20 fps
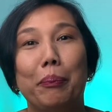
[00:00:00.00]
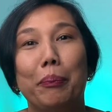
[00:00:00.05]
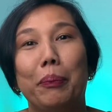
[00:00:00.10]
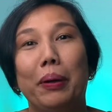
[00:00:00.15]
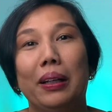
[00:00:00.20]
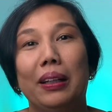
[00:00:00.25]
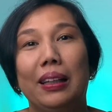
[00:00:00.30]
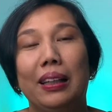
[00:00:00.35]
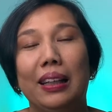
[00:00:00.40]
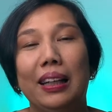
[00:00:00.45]

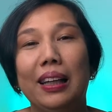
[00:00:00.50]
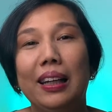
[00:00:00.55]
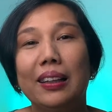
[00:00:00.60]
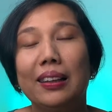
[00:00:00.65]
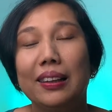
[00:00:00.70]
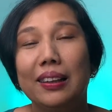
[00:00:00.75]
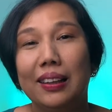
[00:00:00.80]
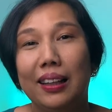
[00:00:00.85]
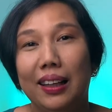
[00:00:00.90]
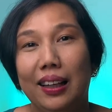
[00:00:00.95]

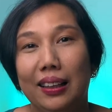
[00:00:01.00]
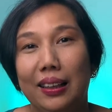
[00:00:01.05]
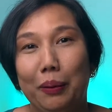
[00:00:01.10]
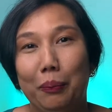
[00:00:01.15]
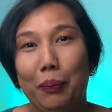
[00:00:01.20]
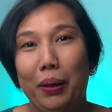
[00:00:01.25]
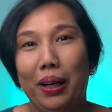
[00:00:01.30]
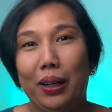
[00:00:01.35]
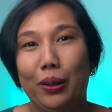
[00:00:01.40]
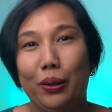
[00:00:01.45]
Maliit na
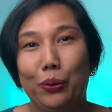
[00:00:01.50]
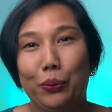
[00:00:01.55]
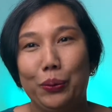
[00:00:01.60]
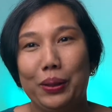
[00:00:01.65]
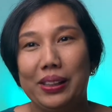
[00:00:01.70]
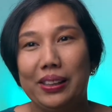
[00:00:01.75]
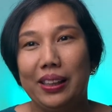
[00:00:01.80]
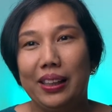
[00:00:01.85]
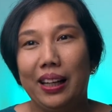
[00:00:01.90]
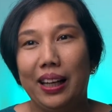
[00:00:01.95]
alimango, we
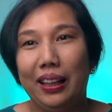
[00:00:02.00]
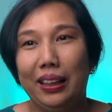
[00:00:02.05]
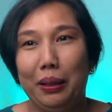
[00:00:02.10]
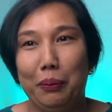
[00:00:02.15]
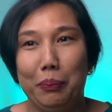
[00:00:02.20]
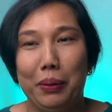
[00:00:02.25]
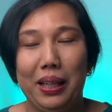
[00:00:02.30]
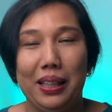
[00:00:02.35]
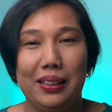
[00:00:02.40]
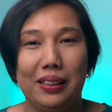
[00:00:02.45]
say
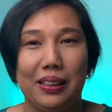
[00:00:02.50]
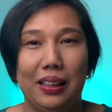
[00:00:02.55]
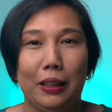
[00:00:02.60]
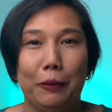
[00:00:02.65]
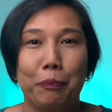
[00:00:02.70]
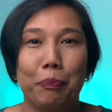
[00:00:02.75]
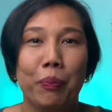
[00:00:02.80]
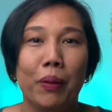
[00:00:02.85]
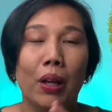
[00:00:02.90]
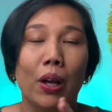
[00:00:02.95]
alimasag.
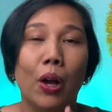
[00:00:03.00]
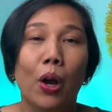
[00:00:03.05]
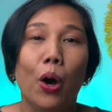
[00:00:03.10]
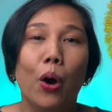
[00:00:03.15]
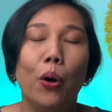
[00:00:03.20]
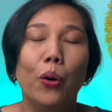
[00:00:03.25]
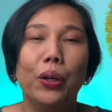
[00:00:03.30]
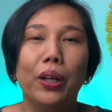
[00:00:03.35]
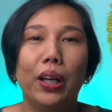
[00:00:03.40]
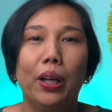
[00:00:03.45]

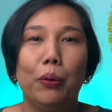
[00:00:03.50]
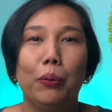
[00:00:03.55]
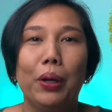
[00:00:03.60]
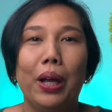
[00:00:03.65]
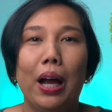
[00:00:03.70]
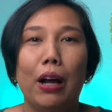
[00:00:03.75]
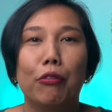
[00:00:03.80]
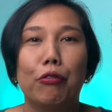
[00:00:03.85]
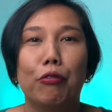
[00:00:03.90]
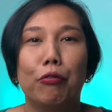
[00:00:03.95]
Okay, we
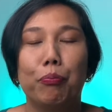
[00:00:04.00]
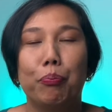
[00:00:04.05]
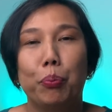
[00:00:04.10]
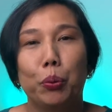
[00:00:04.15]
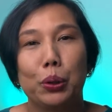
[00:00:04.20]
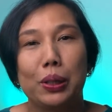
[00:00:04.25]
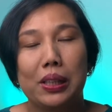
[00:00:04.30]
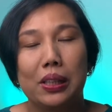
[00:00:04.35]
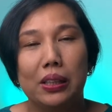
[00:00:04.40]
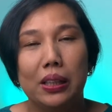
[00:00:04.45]
have
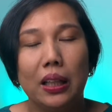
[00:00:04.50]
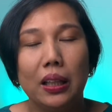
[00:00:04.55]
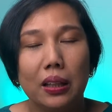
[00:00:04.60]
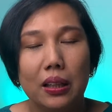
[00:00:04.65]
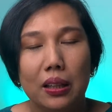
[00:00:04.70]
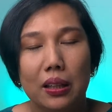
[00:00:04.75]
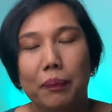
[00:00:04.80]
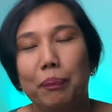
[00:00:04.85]
pusit.